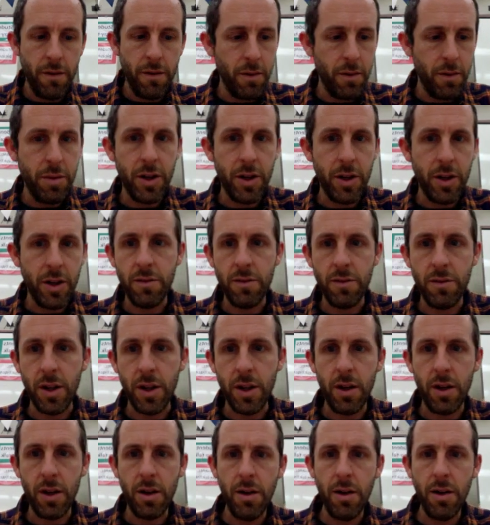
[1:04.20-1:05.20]
for a picture of a
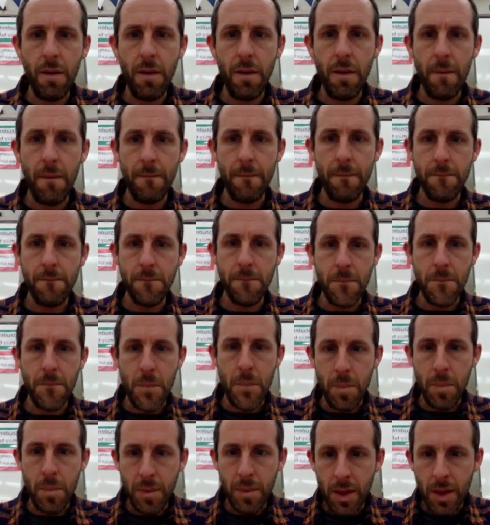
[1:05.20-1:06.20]
car.
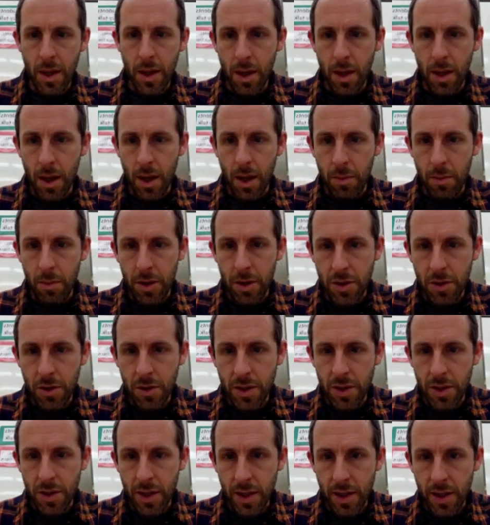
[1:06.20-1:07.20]
I'm going to
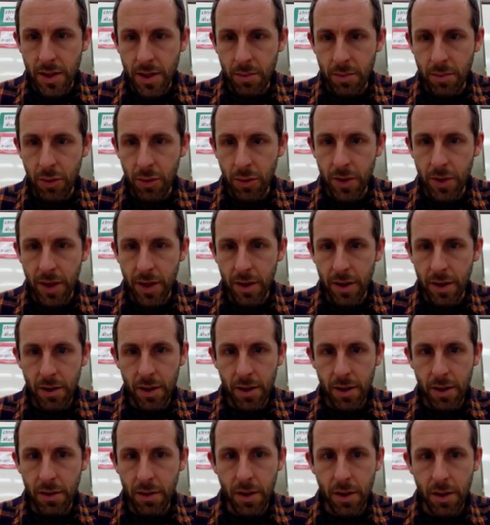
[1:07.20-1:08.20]
choose a nice simple one here.
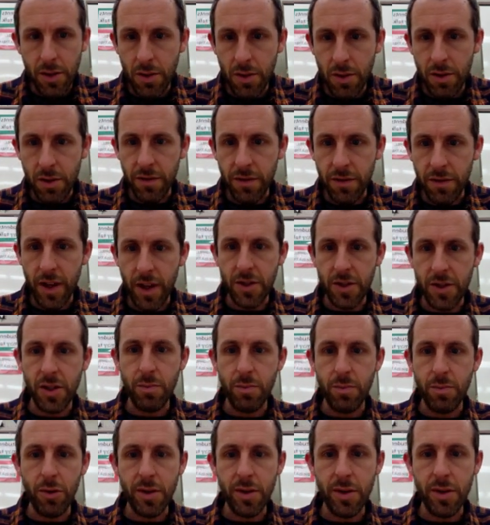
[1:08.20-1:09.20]
You can choose a flashy
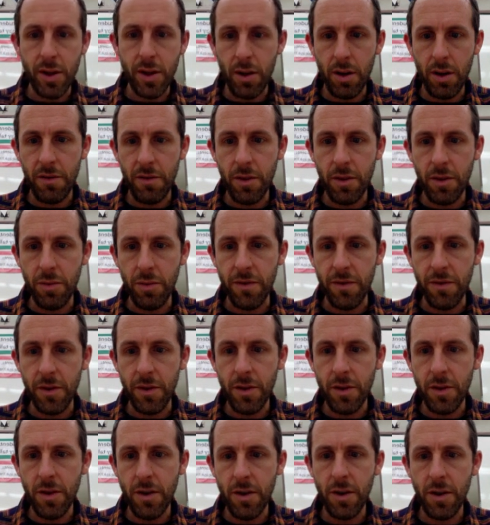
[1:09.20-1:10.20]
sports car if you
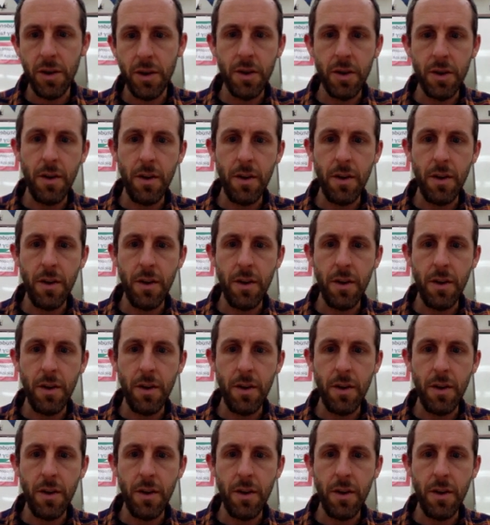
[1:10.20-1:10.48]
prefer.